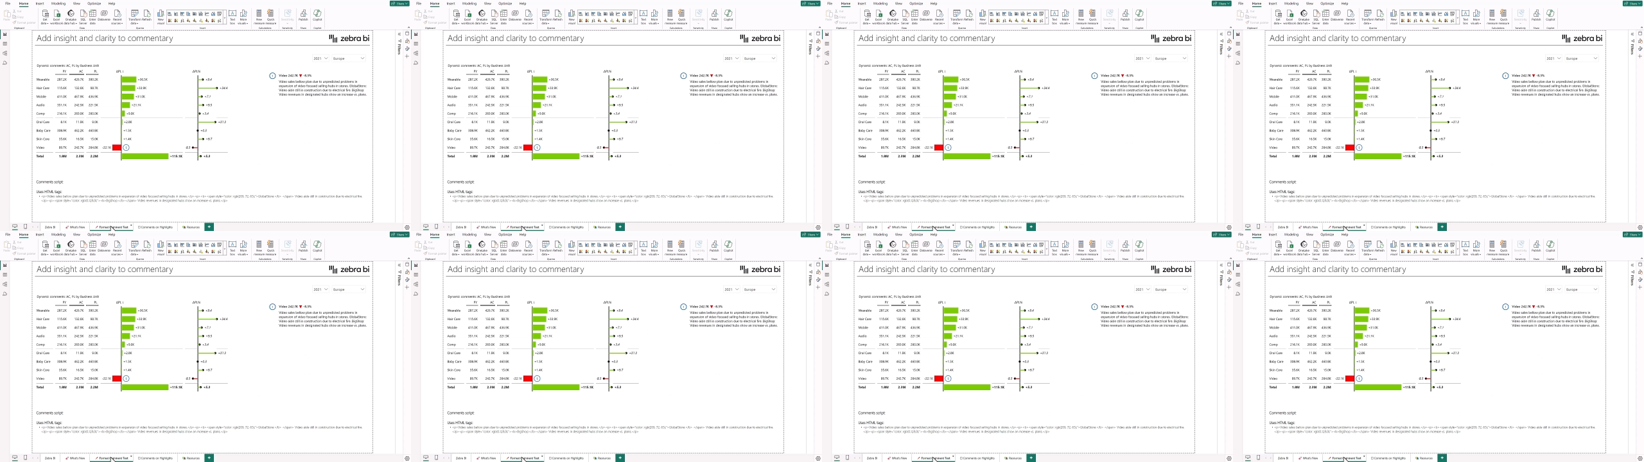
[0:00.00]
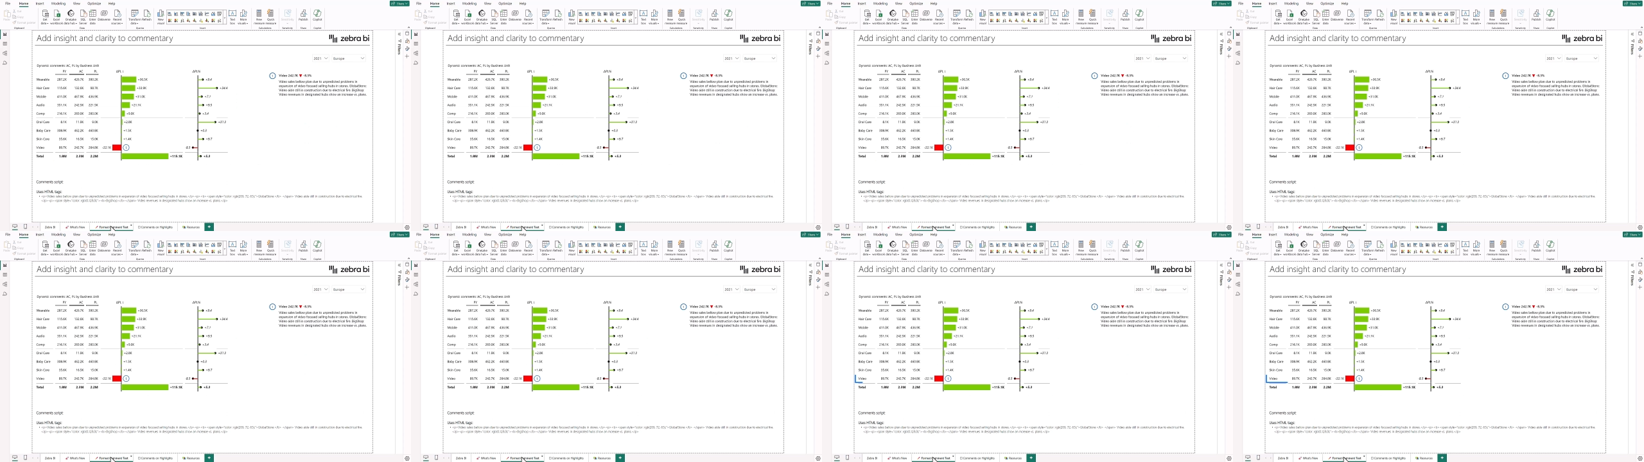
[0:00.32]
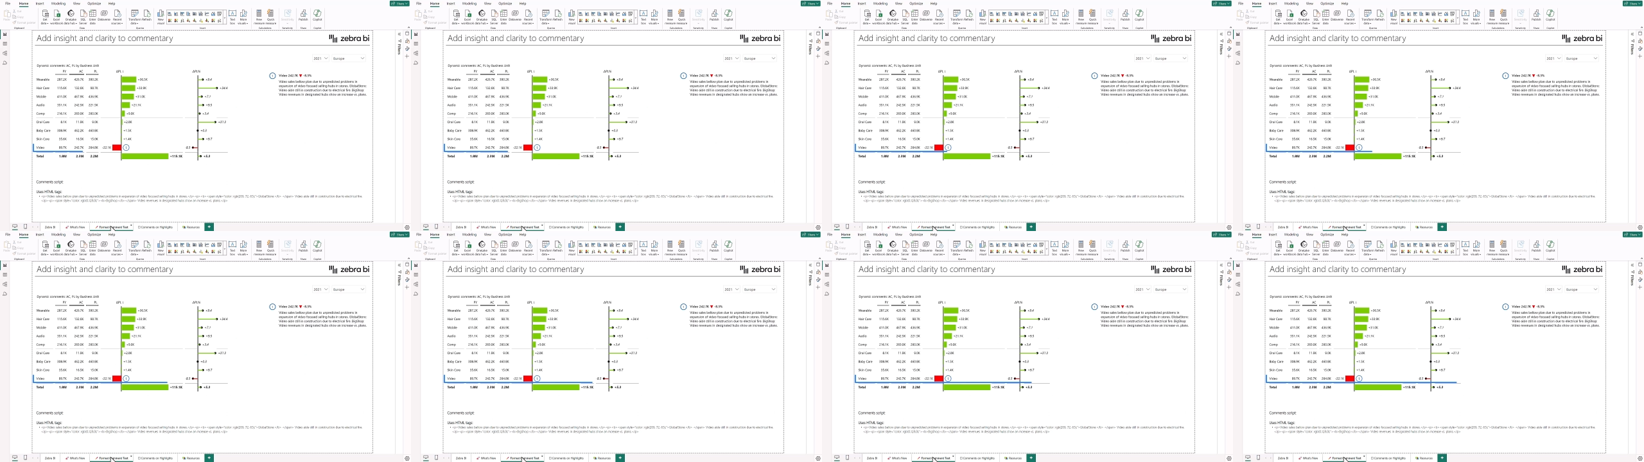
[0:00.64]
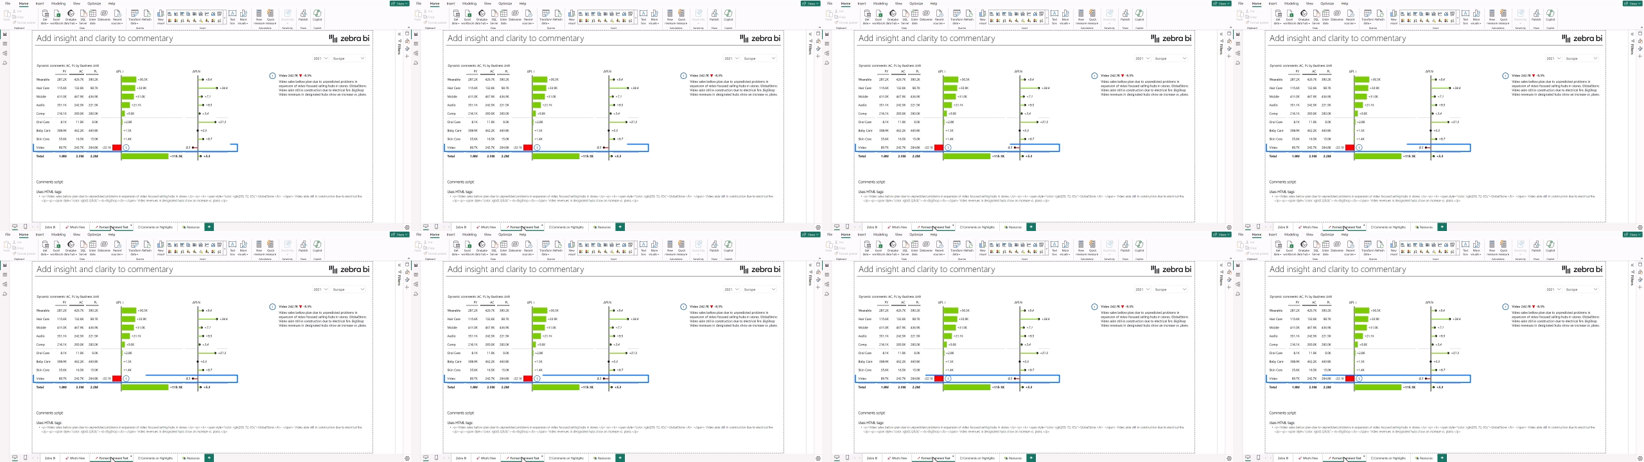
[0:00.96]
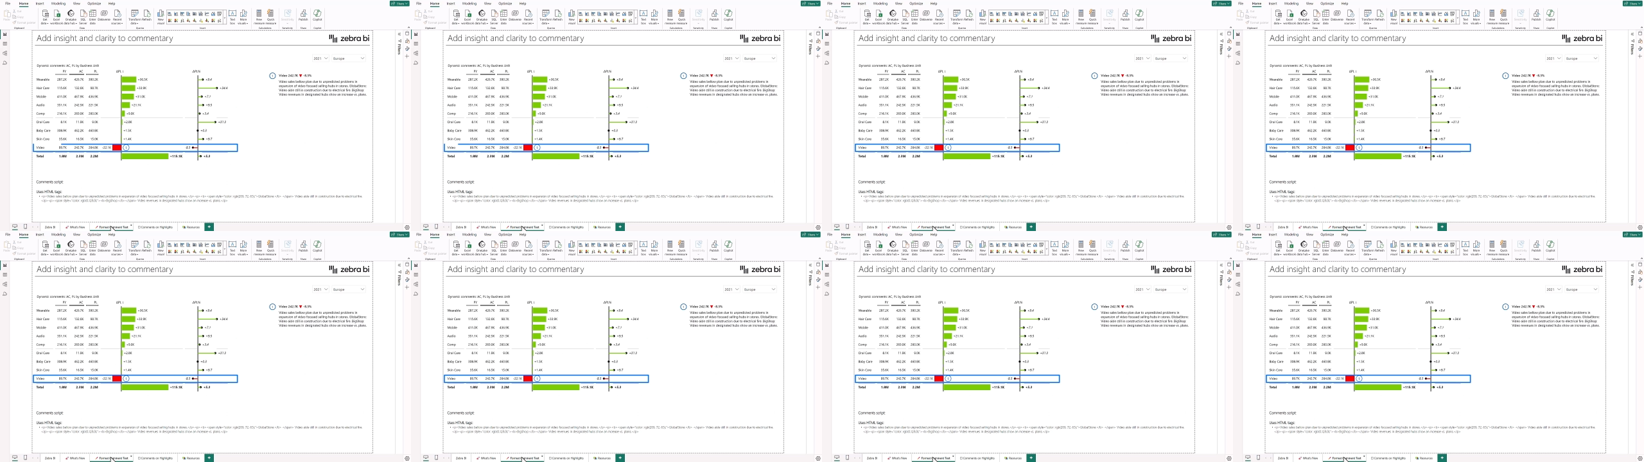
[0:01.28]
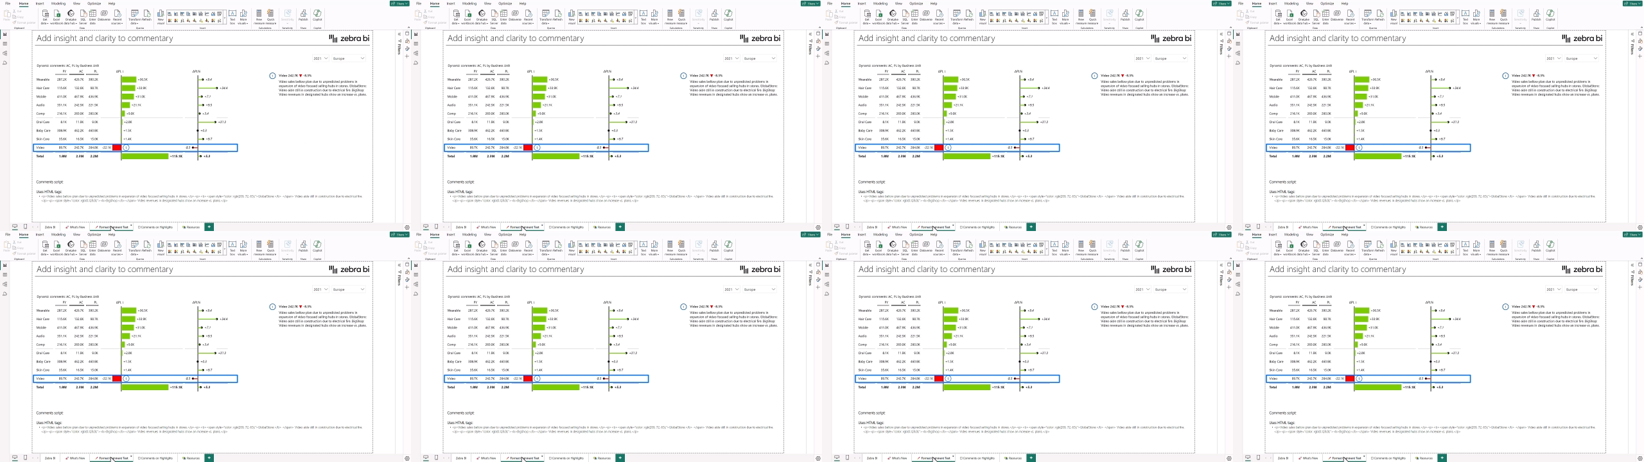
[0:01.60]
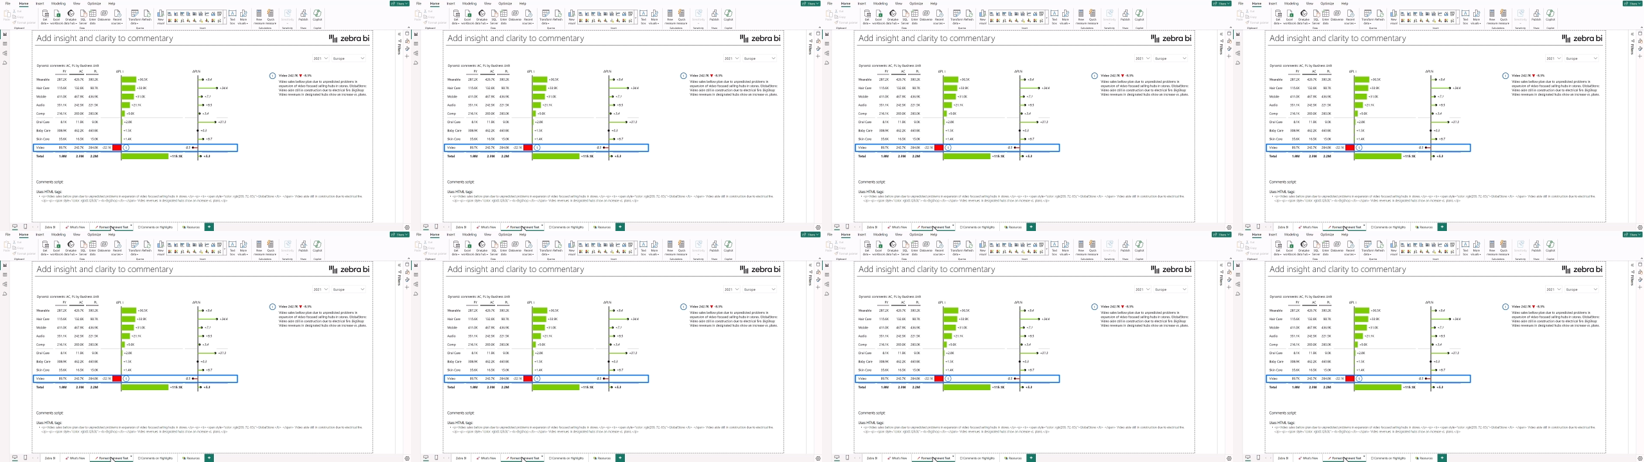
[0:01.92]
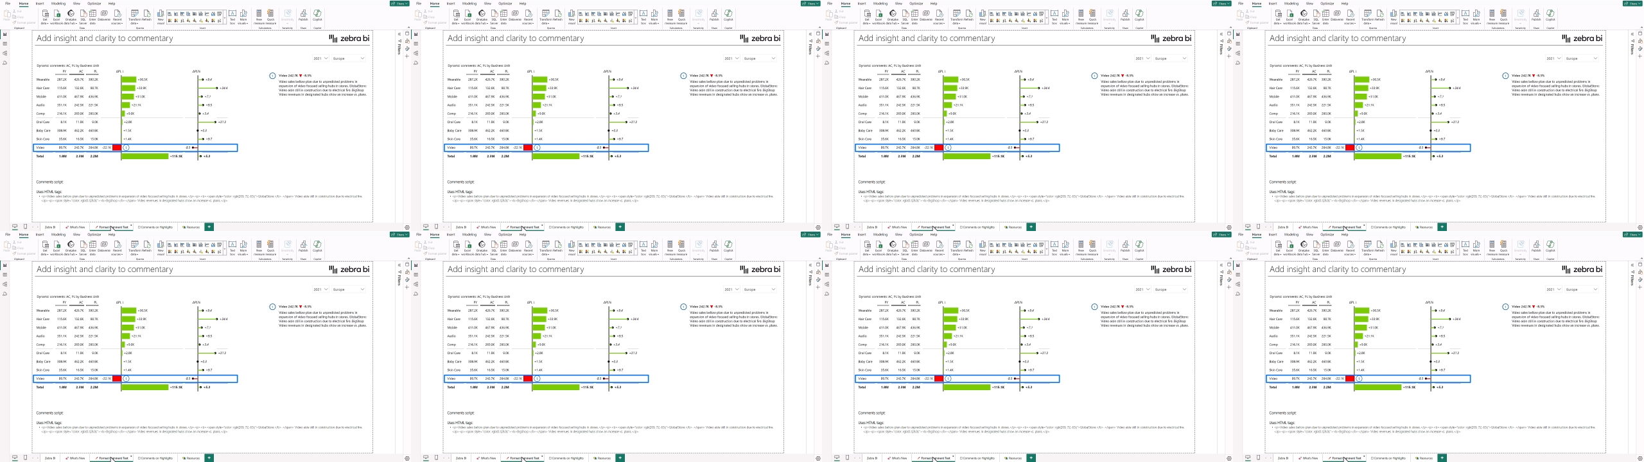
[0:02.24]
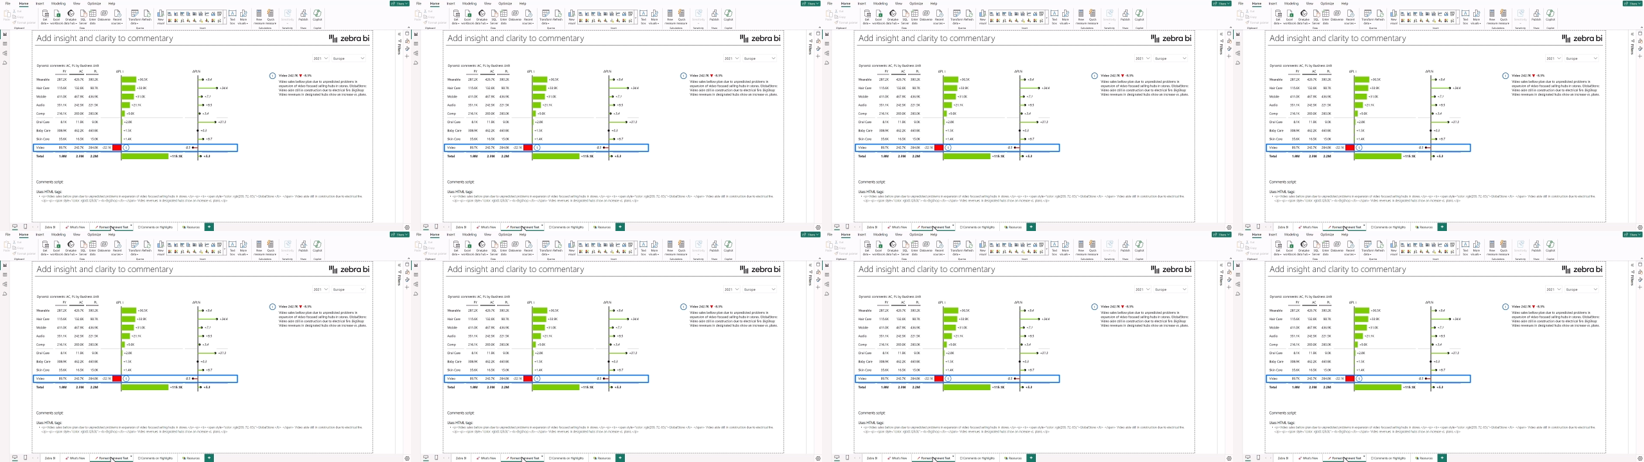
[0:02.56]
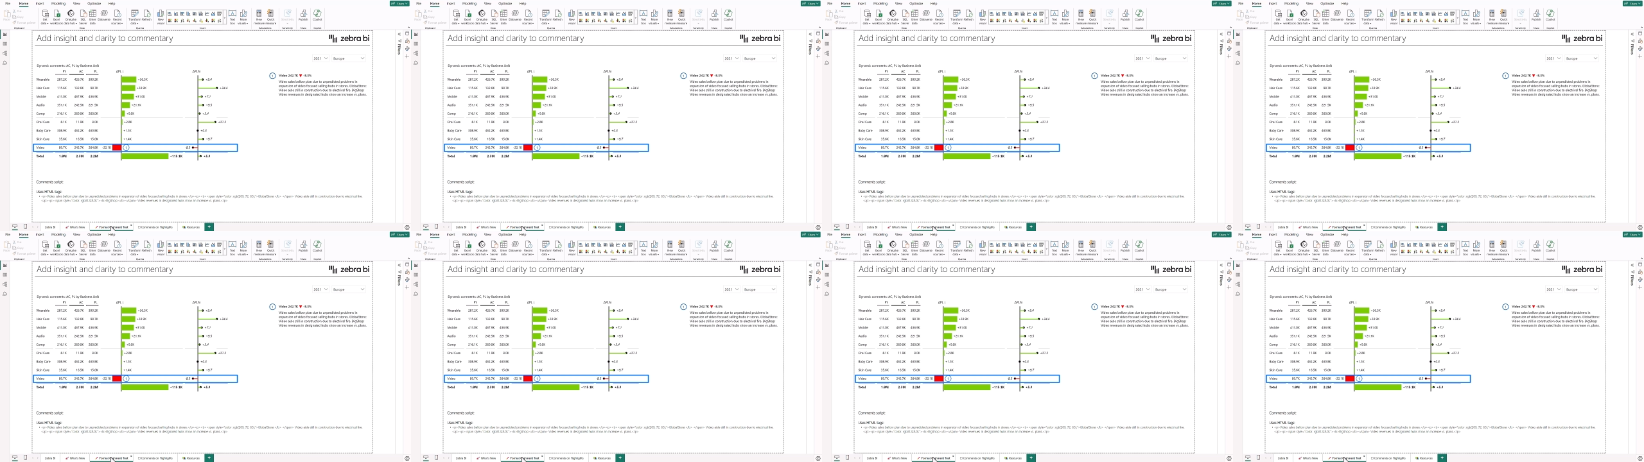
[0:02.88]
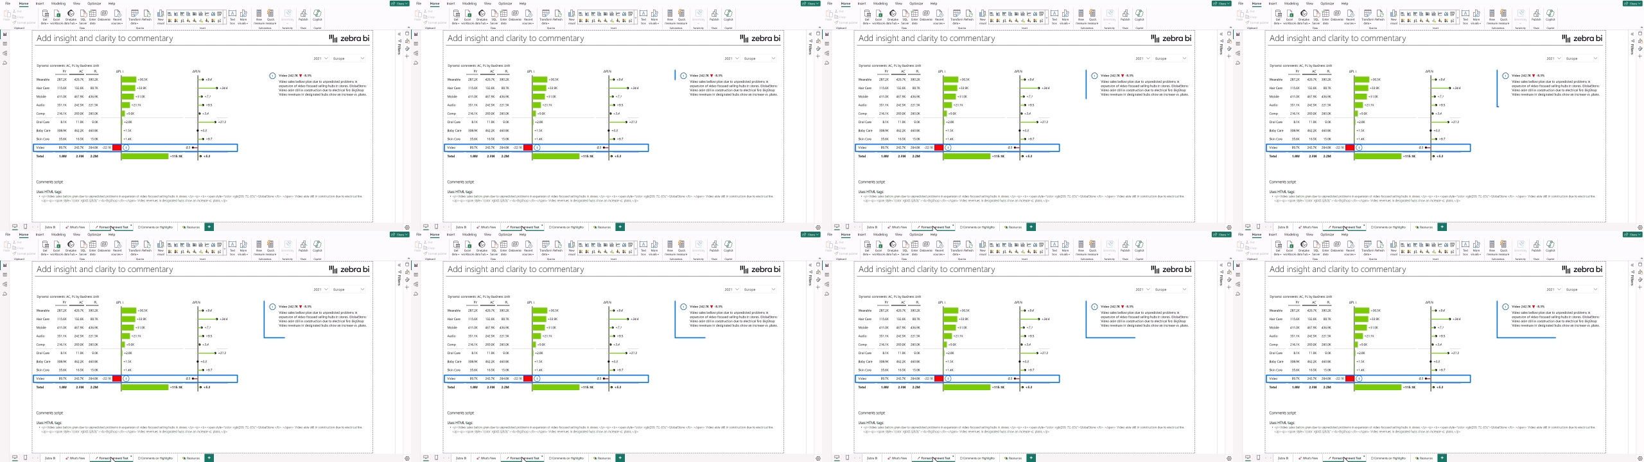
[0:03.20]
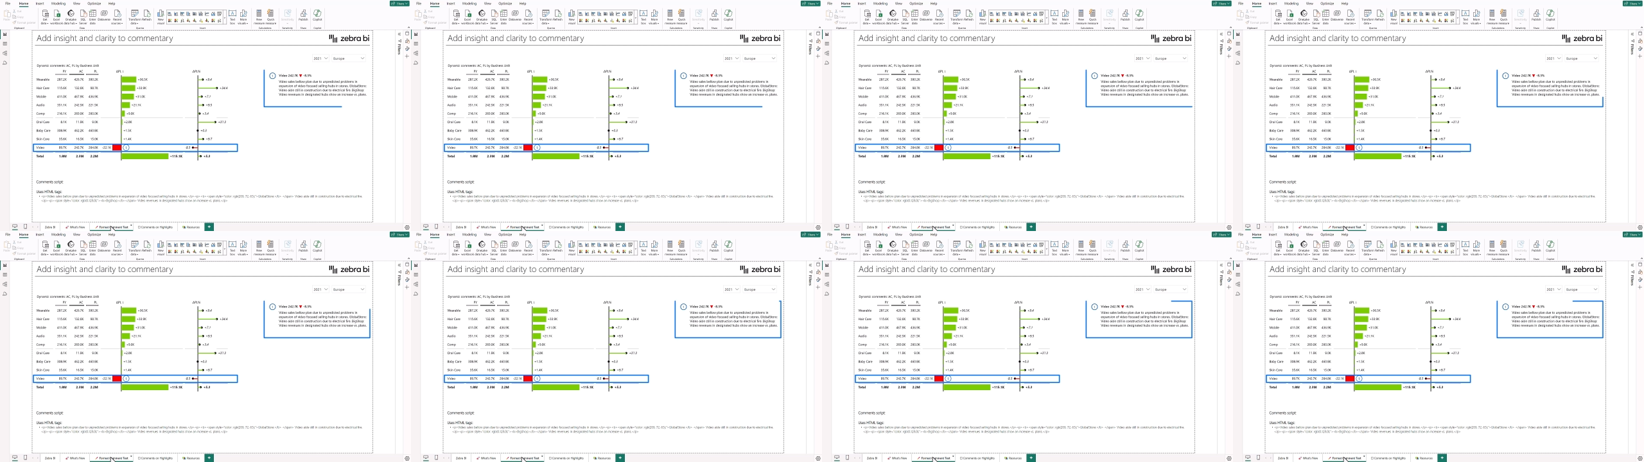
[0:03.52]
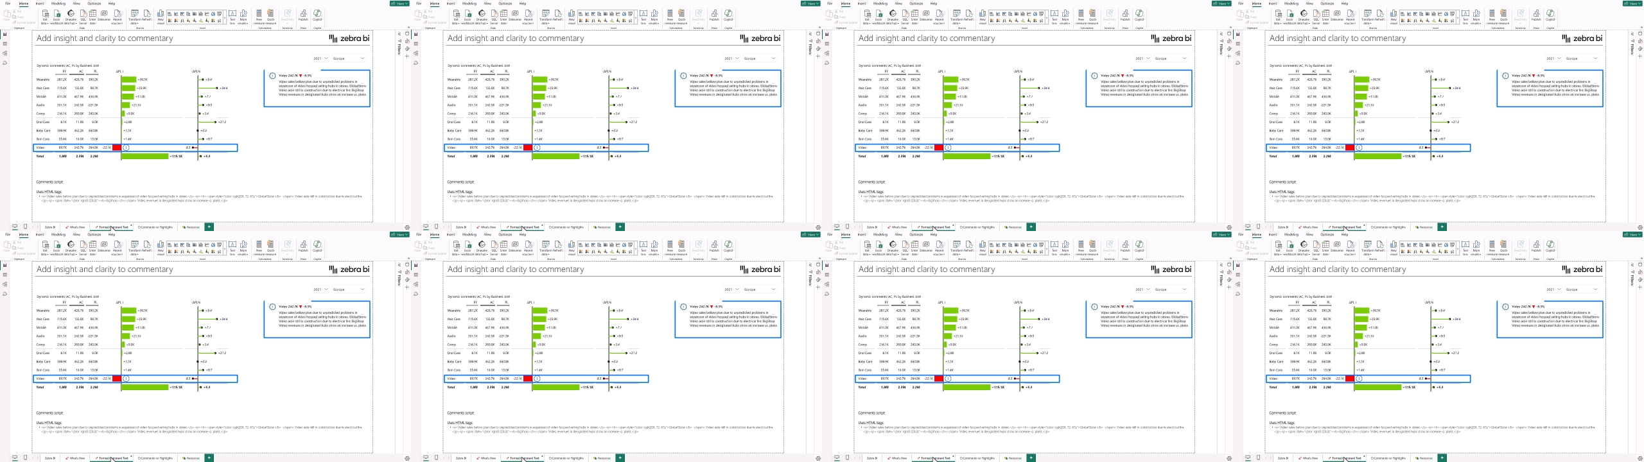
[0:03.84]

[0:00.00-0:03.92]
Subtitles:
Nobody's mouth can be seen.